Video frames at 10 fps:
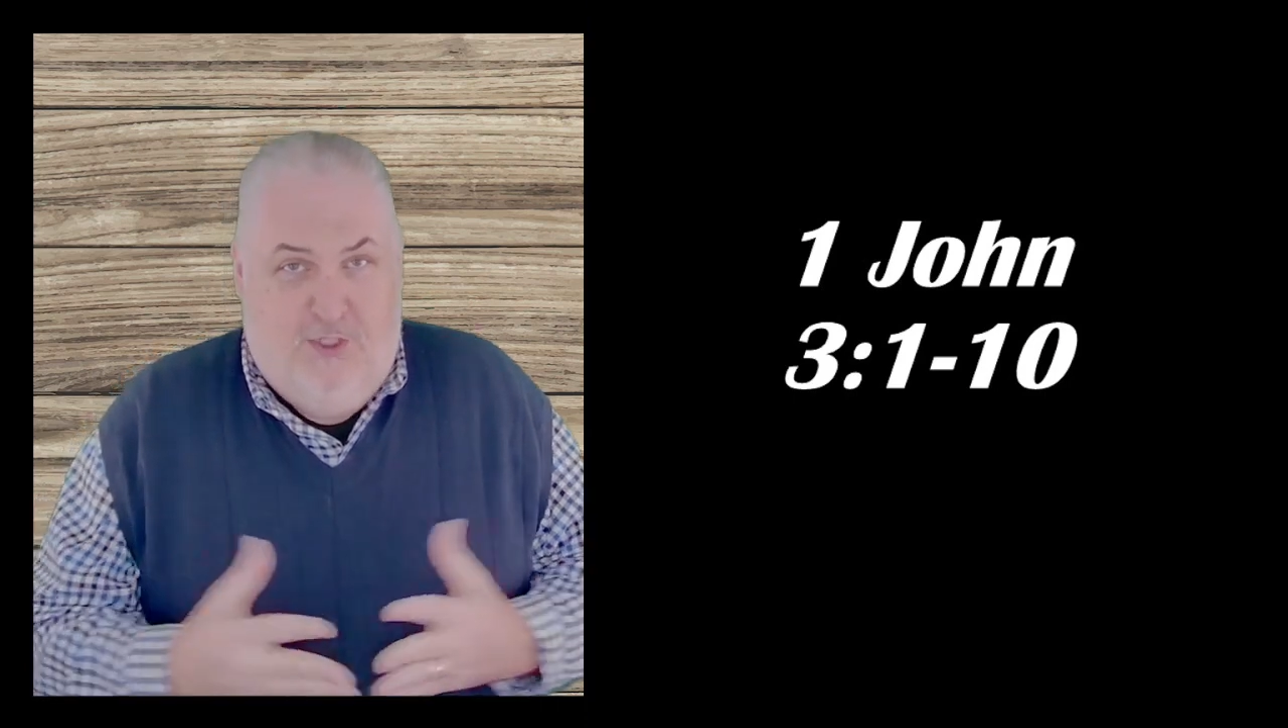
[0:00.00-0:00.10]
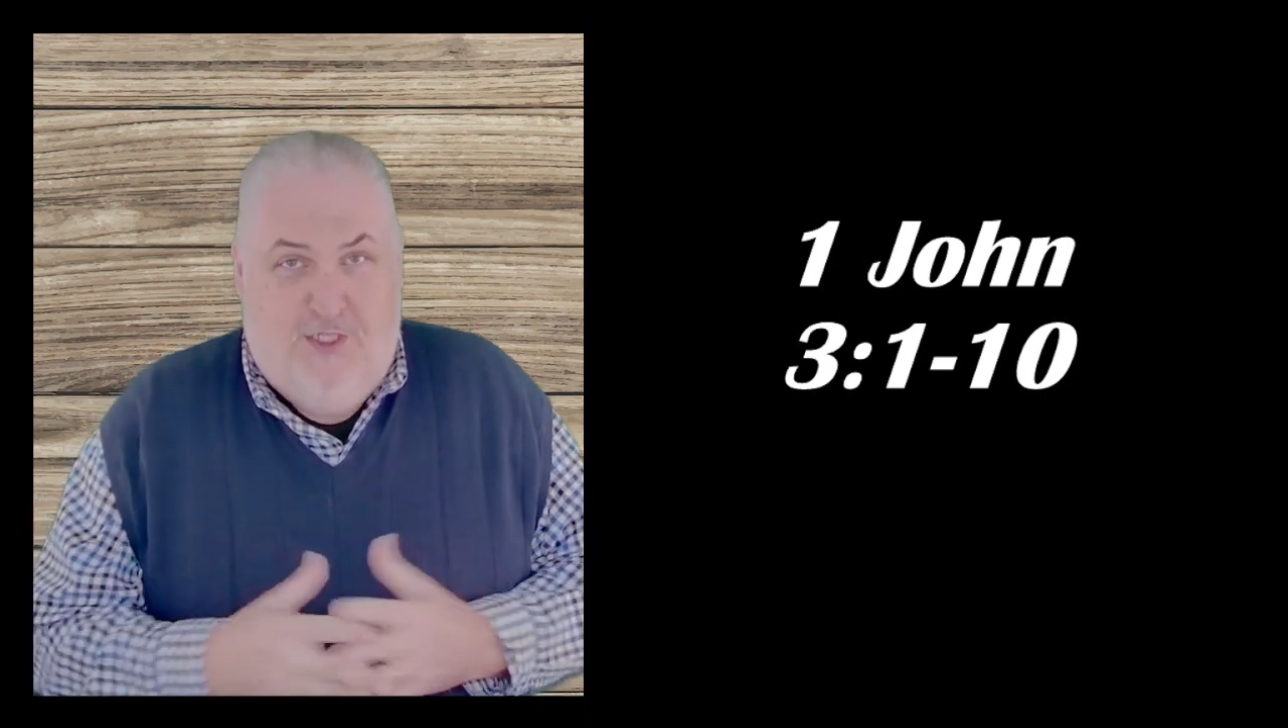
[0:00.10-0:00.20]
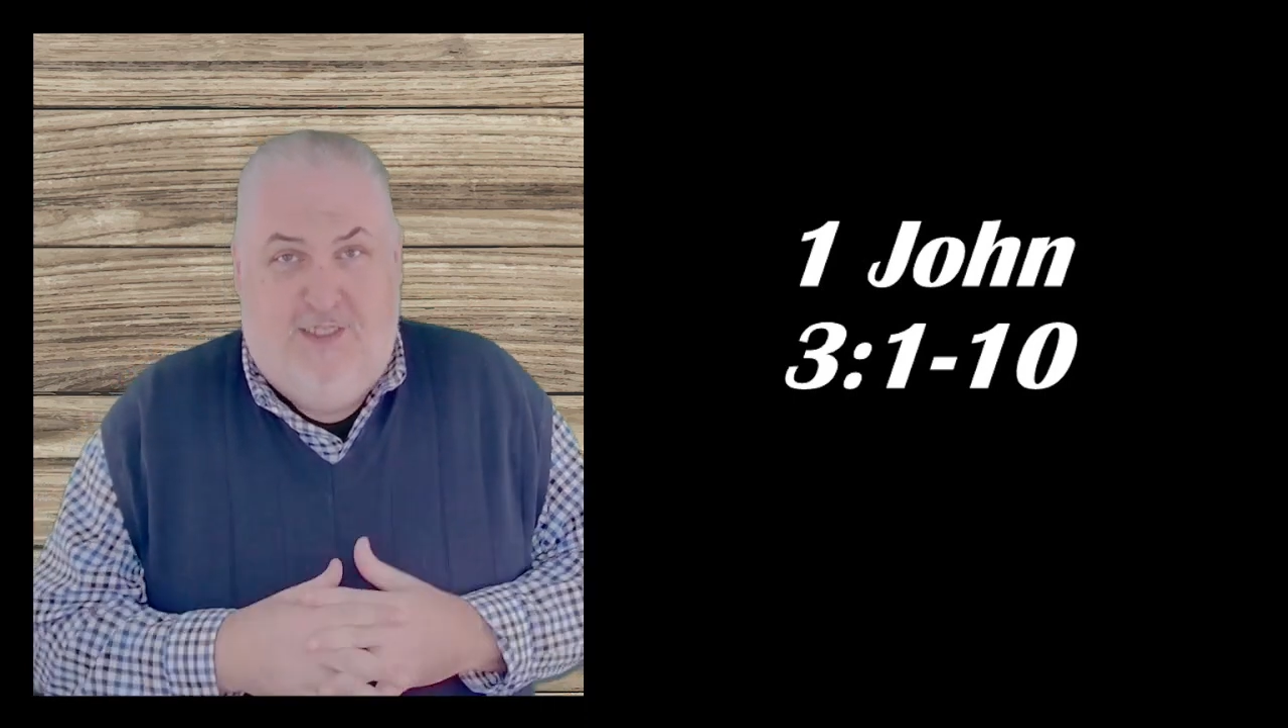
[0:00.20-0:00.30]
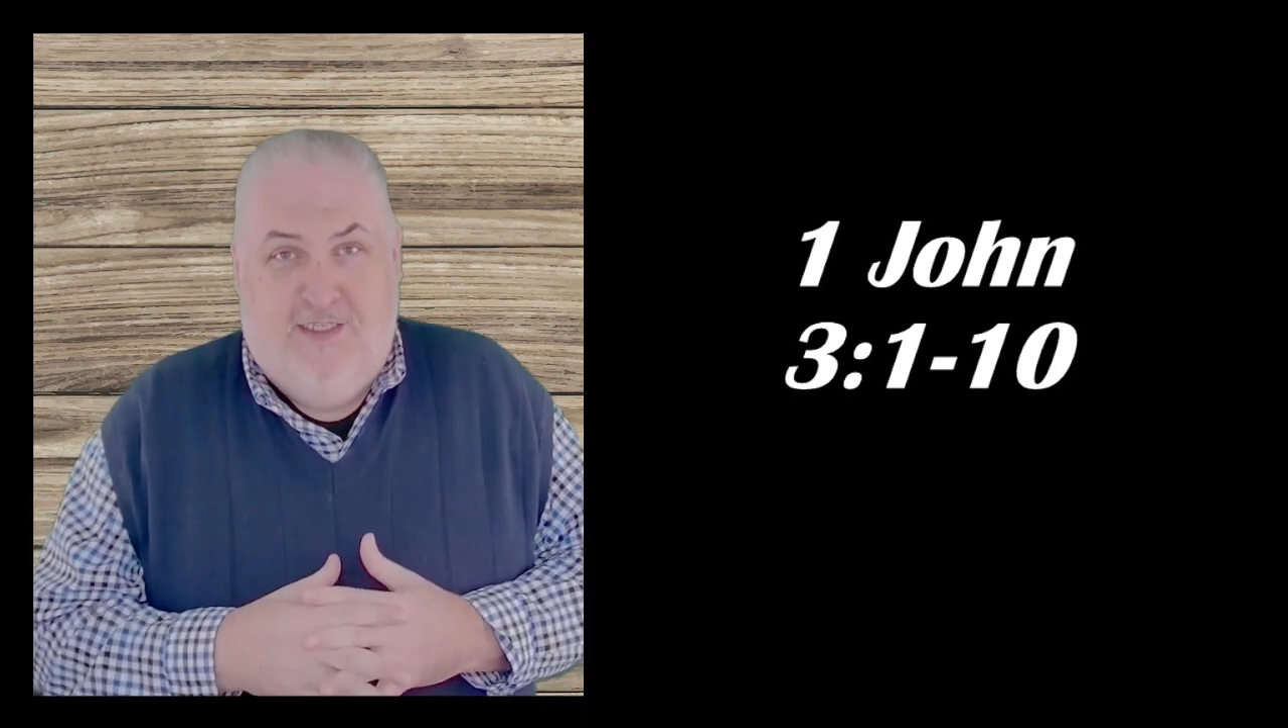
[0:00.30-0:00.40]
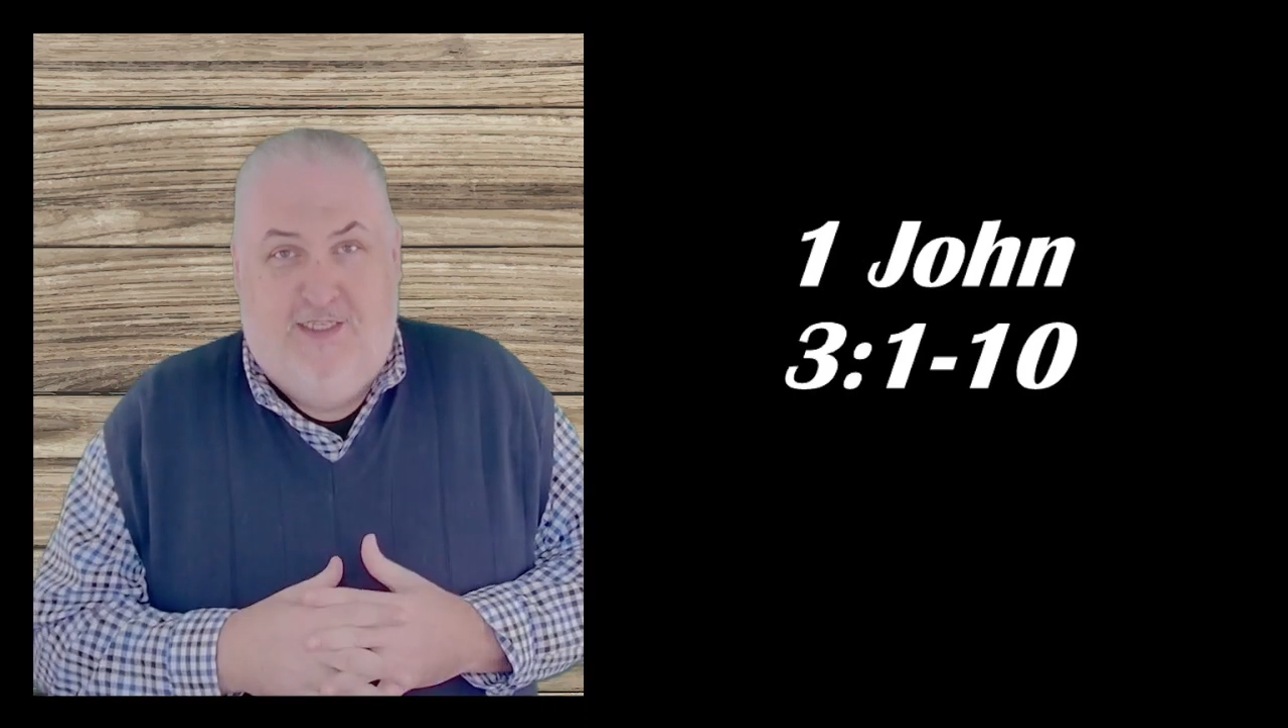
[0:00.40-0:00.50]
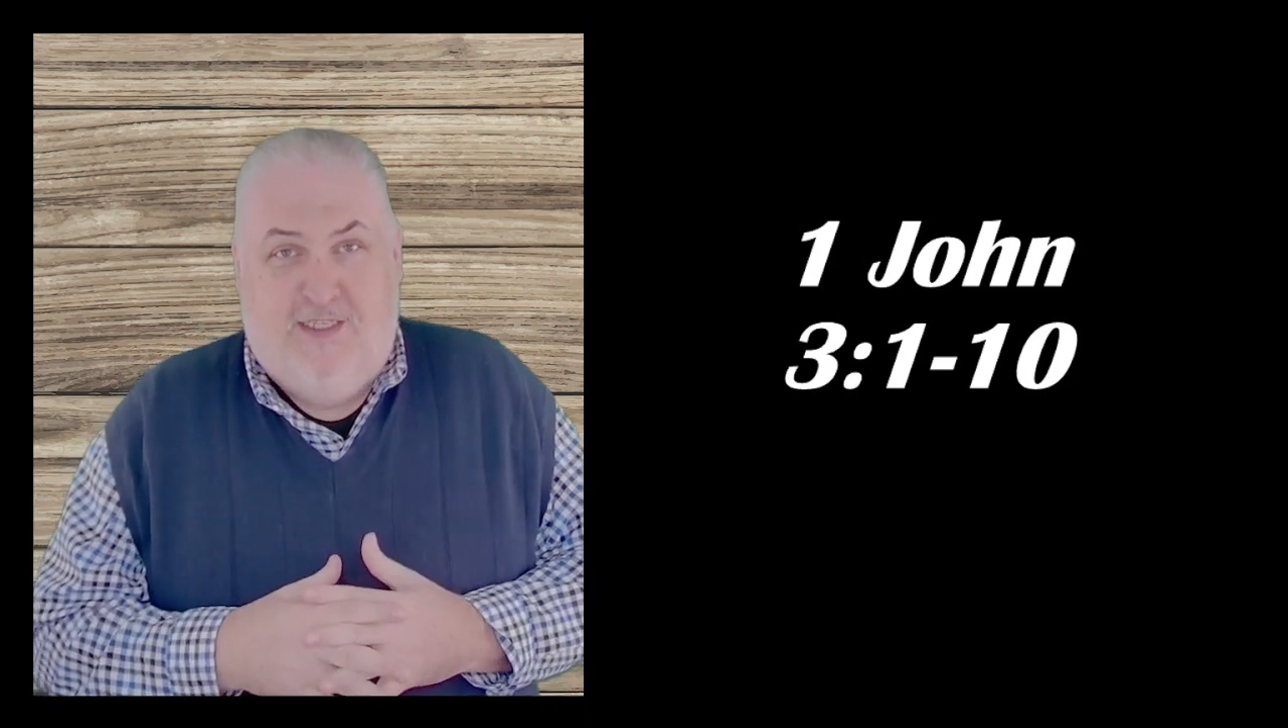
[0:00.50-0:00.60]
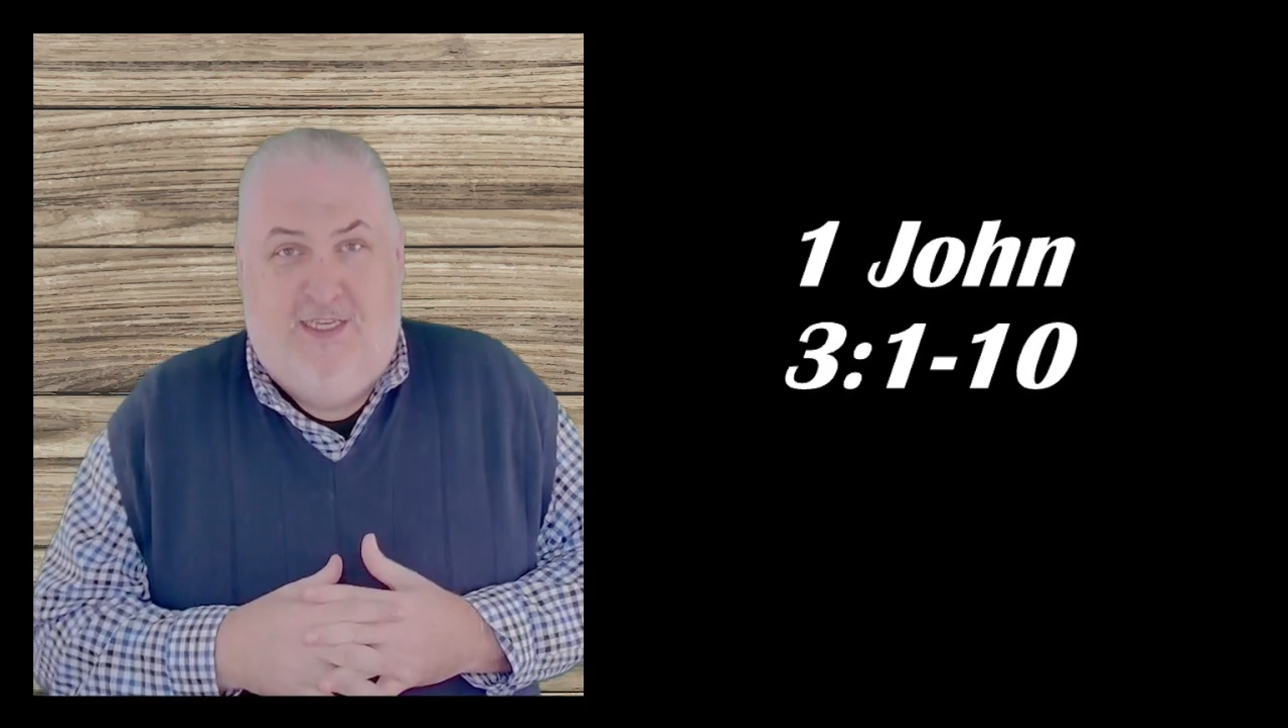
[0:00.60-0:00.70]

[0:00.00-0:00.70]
Jesus,